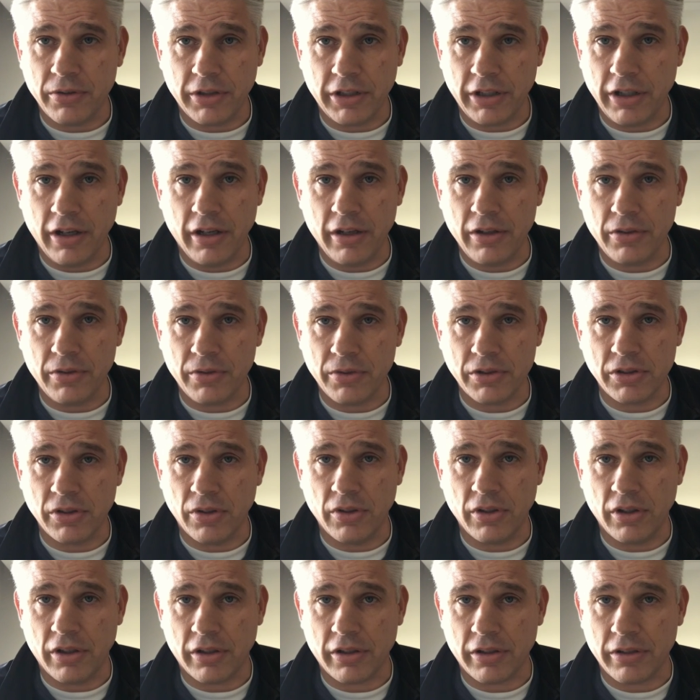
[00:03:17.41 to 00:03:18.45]
and Yahoo is no
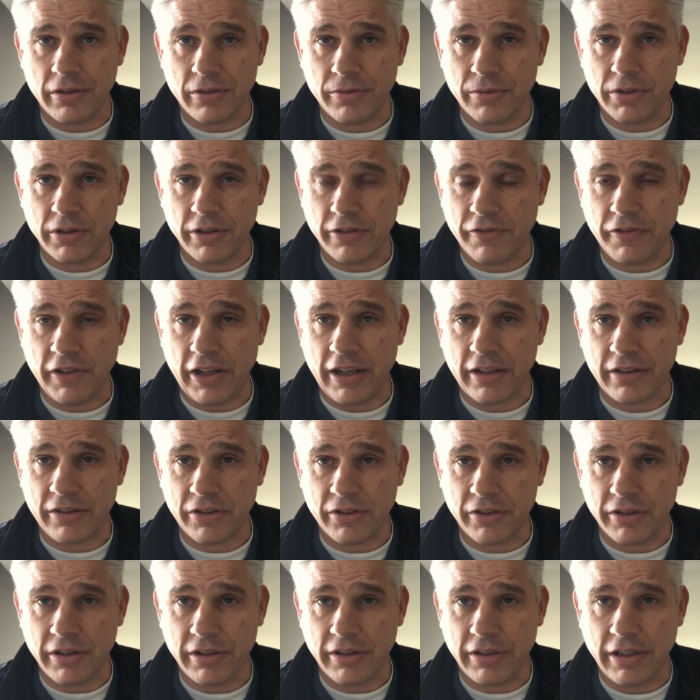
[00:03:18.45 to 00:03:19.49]
longer a real
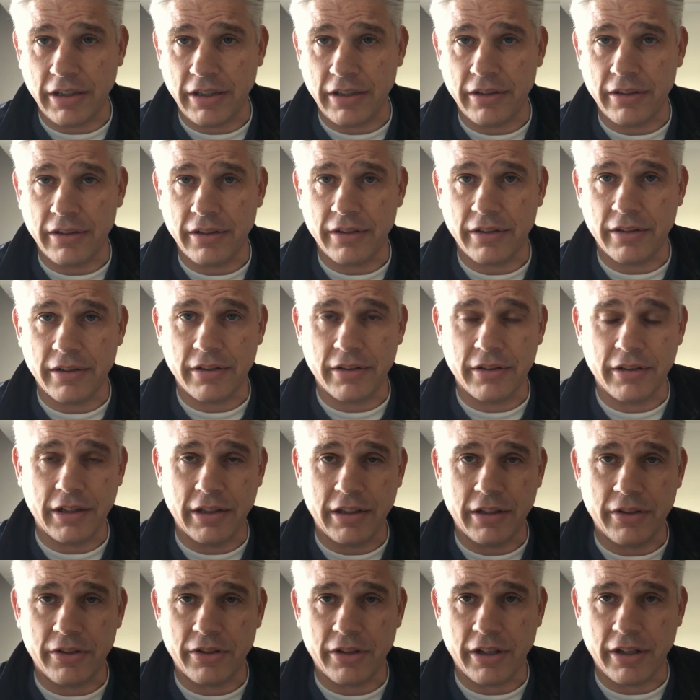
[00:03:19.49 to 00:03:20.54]
factor in
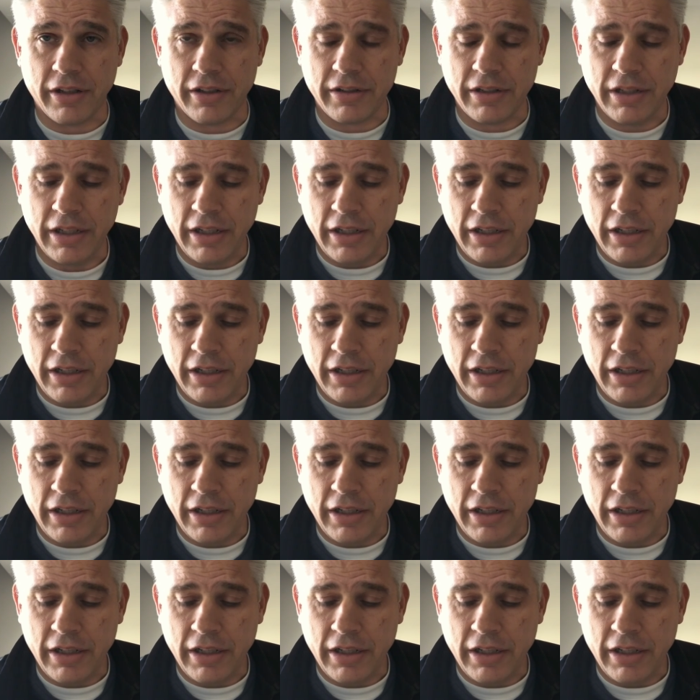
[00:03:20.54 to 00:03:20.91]
the internet.